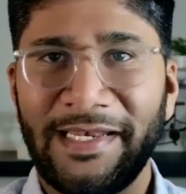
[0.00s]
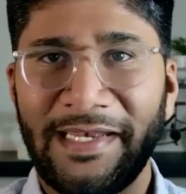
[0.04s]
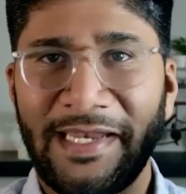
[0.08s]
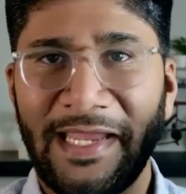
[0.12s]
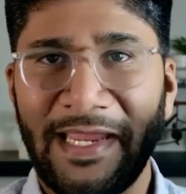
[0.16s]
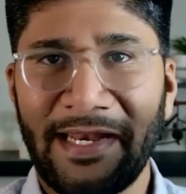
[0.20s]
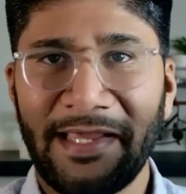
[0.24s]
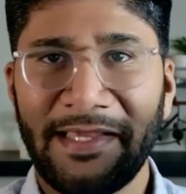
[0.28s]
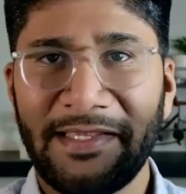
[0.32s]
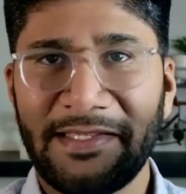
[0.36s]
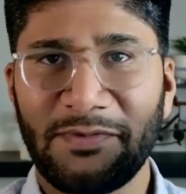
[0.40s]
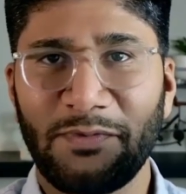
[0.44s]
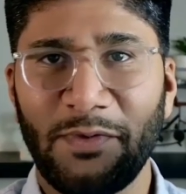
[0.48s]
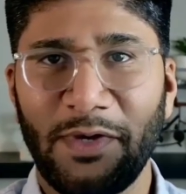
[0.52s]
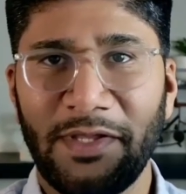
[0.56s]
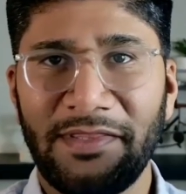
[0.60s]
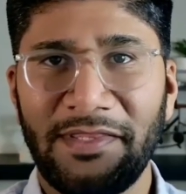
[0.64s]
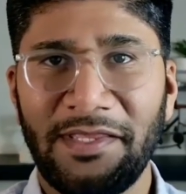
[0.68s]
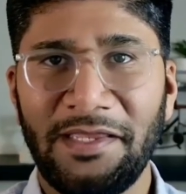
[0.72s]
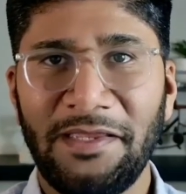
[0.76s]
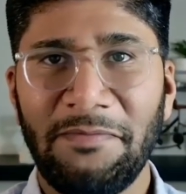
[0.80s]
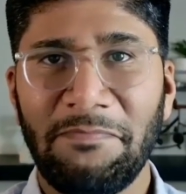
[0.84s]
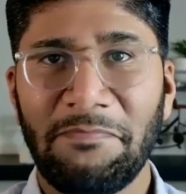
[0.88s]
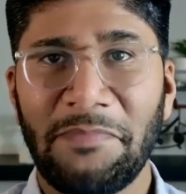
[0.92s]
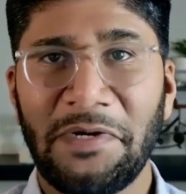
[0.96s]
data is one
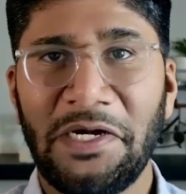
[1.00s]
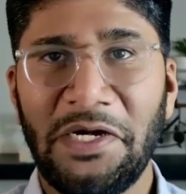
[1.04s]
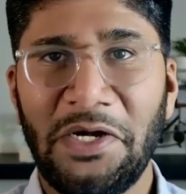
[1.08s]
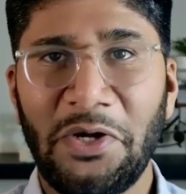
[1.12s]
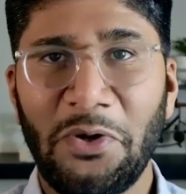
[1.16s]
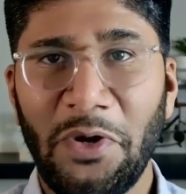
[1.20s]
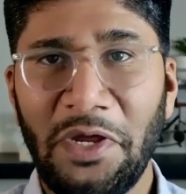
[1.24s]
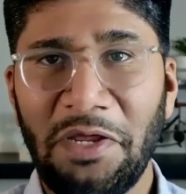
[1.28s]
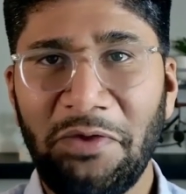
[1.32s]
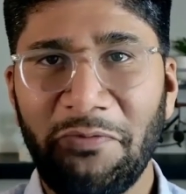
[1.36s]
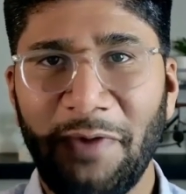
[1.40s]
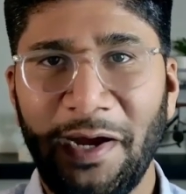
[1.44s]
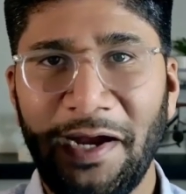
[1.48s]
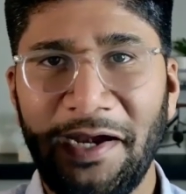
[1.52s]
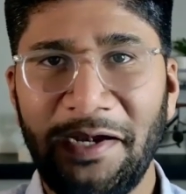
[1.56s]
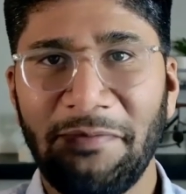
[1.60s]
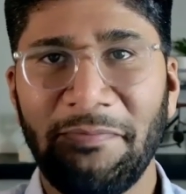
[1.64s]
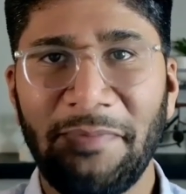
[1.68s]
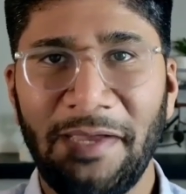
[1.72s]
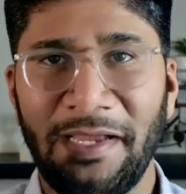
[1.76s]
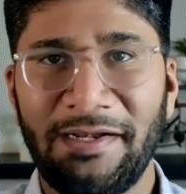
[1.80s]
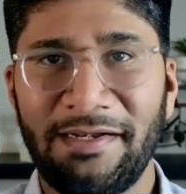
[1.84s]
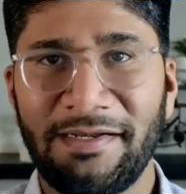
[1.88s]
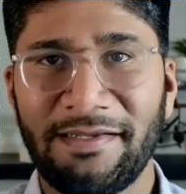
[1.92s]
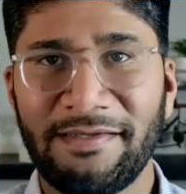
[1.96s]
thing, but knowing why it
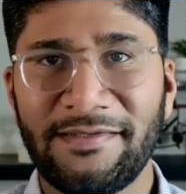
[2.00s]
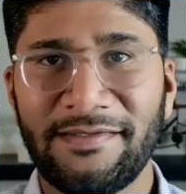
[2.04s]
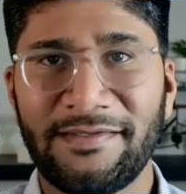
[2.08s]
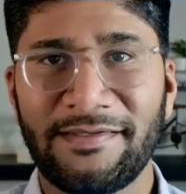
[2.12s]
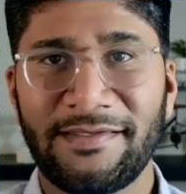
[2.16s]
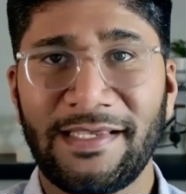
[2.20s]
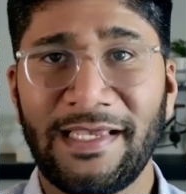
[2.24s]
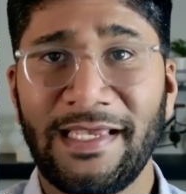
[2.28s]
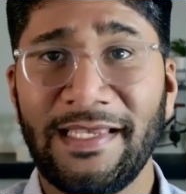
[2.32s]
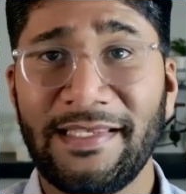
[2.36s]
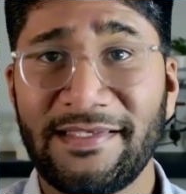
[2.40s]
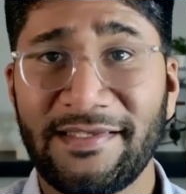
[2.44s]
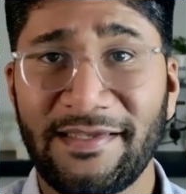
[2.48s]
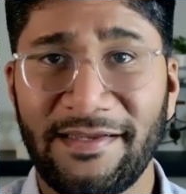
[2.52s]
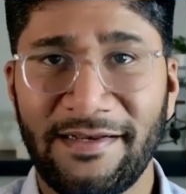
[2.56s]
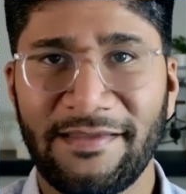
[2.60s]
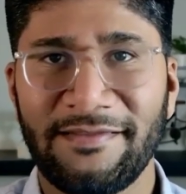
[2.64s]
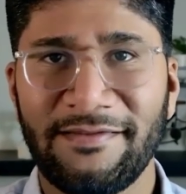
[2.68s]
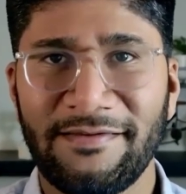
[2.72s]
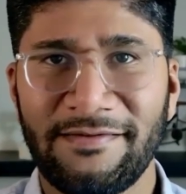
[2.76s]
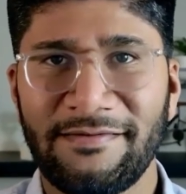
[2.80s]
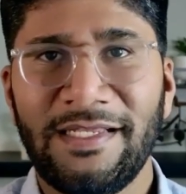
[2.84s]
matters is another.